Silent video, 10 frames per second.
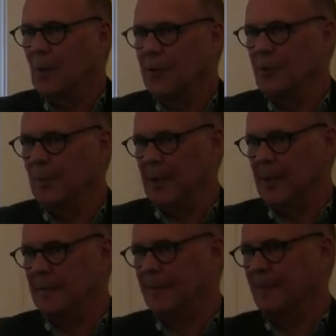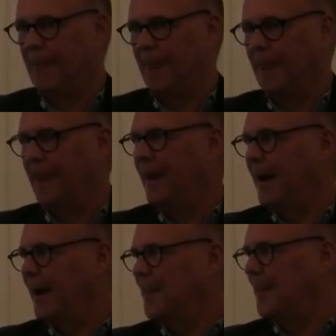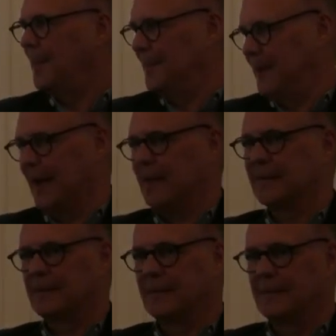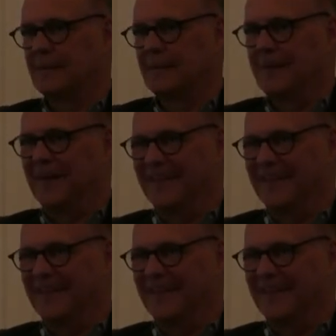what you mean. Mm -hmm. Yes. Okay.